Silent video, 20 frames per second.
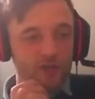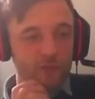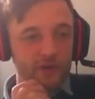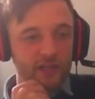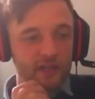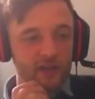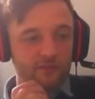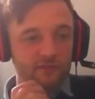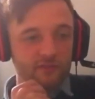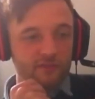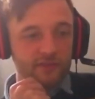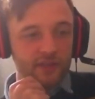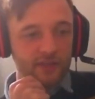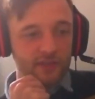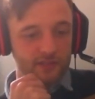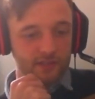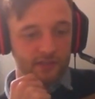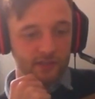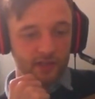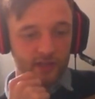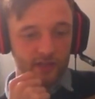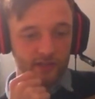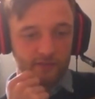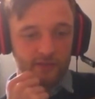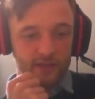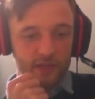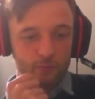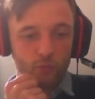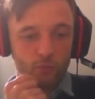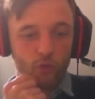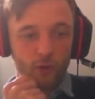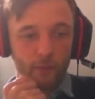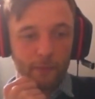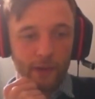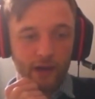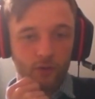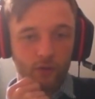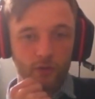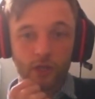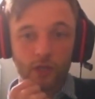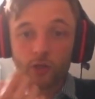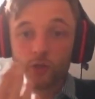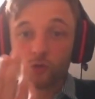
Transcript: of the other things they brought about, like the